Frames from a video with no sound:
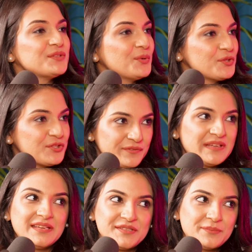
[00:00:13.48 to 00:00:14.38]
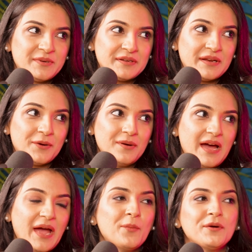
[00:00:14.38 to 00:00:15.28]
So, shifting gears a bit
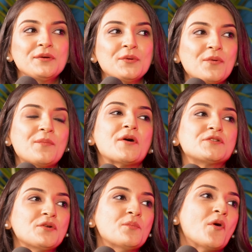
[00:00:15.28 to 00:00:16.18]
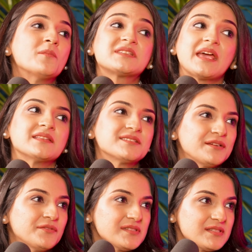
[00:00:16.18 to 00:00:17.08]
now, I want to know about your mom's
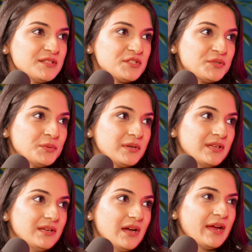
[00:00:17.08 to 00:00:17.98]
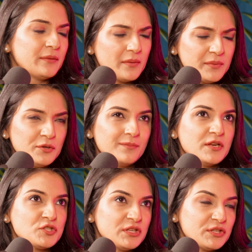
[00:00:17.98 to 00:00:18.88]
cancer reversal story. I remember you
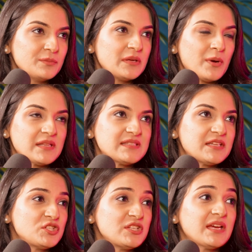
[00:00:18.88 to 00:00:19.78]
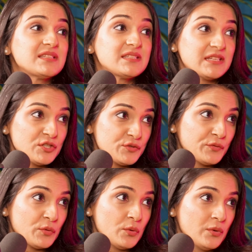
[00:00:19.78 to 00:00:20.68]
mentioning to me once that she had
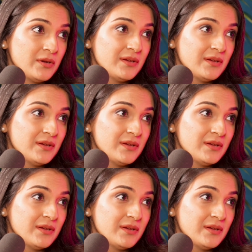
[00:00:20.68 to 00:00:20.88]
stage 4,